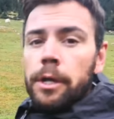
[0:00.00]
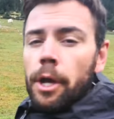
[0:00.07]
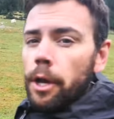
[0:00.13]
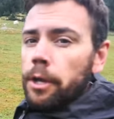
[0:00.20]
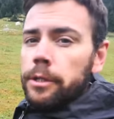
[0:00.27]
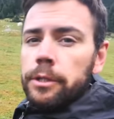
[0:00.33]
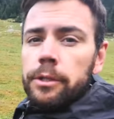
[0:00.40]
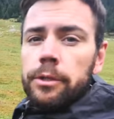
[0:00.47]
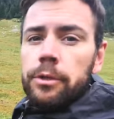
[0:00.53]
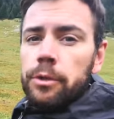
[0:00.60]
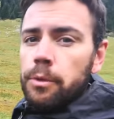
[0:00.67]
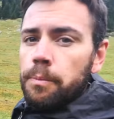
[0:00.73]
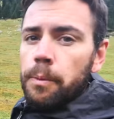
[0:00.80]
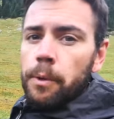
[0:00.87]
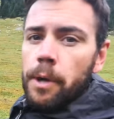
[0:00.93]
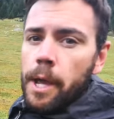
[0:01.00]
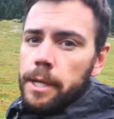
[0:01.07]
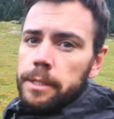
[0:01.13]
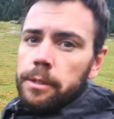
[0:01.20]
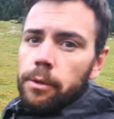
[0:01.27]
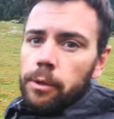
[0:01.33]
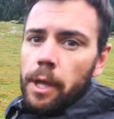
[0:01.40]
Got a super
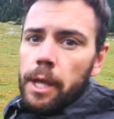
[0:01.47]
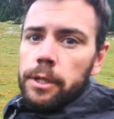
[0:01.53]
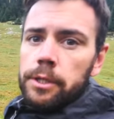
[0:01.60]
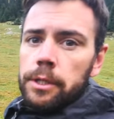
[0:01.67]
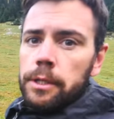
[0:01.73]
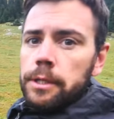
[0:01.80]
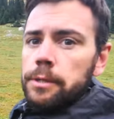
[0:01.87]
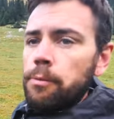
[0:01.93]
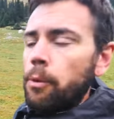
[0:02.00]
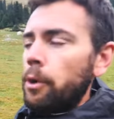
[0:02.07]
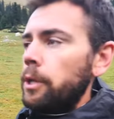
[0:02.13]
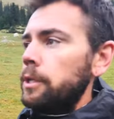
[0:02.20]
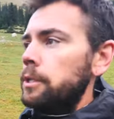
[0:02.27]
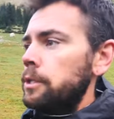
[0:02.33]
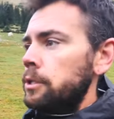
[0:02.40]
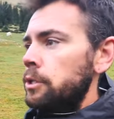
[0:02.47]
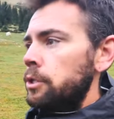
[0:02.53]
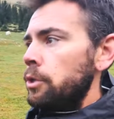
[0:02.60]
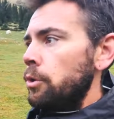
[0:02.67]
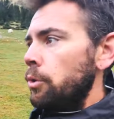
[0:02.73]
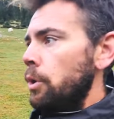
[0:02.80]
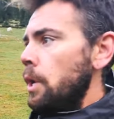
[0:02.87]
nice location this morning to
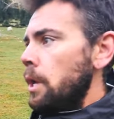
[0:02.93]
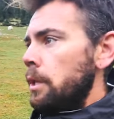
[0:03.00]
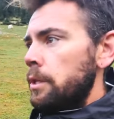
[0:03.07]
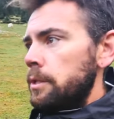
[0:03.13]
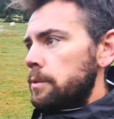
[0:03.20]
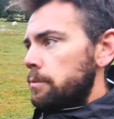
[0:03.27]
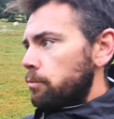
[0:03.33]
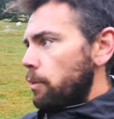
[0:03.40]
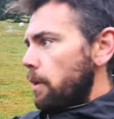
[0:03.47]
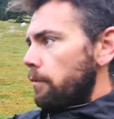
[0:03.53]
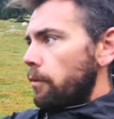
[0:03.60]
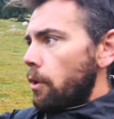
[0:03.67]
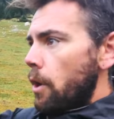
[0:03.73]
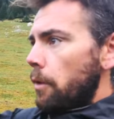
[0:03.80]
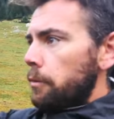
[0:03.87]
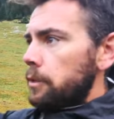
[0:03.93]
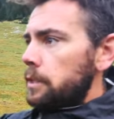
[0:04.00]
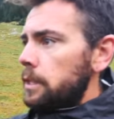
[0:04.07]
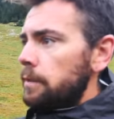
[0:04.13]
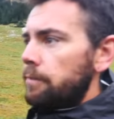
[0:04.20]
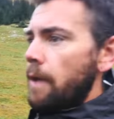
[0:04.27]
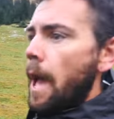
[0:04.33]
shoot this river out
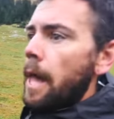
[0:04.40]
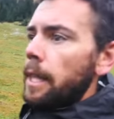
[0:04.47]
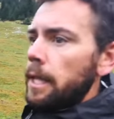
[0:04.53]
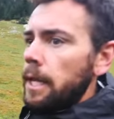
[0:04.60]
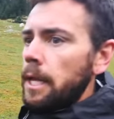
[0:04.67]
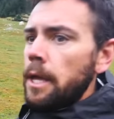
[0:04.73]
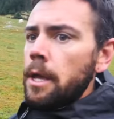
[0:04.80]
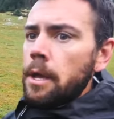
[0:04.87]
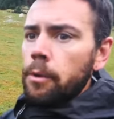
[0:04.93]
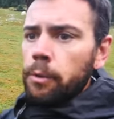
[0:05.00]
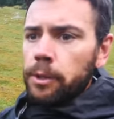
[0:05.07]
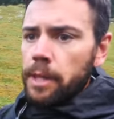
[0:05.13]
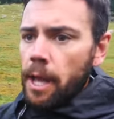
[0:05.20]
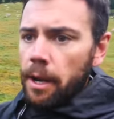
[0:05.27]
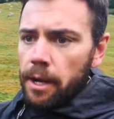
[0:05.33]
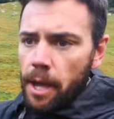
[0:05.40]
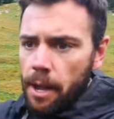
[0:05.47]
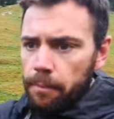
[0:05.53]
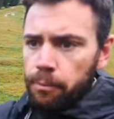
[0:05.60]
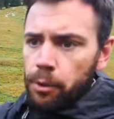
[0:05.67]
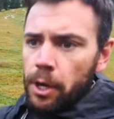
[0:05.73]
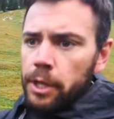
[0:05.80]
into the valley with
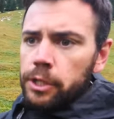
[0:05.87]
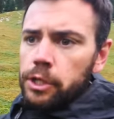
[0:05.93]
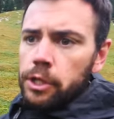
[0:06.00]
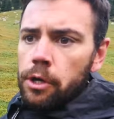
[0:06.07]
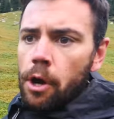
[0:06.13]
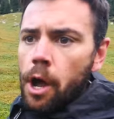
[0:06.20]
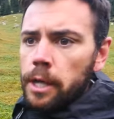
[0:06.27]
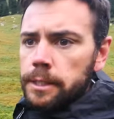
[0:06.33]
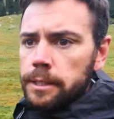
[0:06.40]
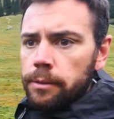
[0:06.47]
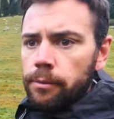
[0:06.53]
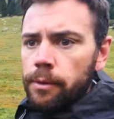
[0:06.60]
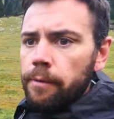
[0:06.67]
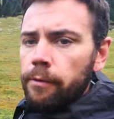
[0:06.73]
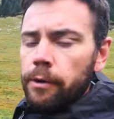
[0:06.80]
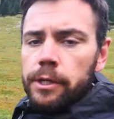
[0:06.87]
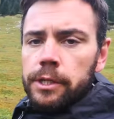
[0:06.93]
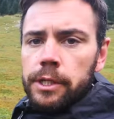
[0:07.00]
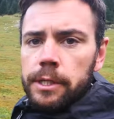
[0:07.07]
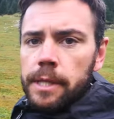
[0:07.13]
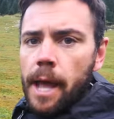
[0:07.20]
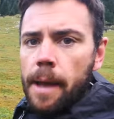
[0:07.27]
that bridge across the river. It's
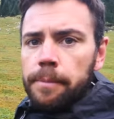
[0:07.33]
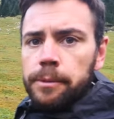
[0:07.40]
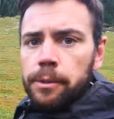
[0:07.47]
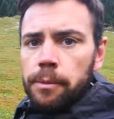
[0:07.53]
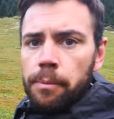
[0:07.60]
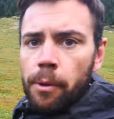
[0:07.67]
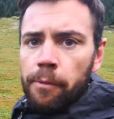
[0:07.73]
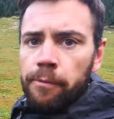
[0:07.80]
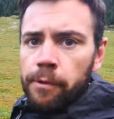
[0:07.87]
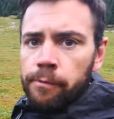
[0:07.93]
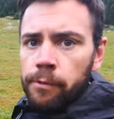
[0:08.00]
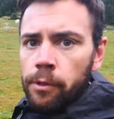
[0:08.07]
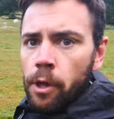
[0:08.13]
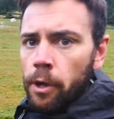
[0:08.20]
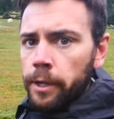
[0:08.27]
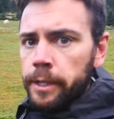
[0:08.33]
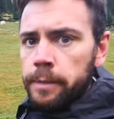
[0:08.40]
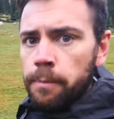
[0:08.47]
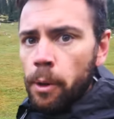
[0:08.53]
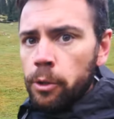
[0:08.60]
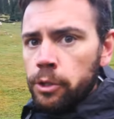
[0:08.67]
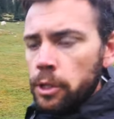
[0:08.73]
just absolutely perfect for long
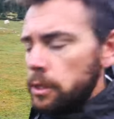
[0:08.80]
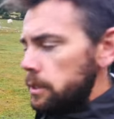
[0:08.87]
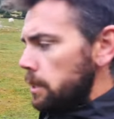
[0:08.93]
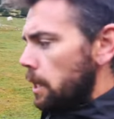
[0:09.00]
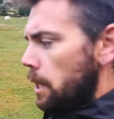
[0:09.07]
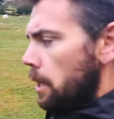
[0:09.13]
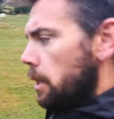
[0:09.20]
exposures.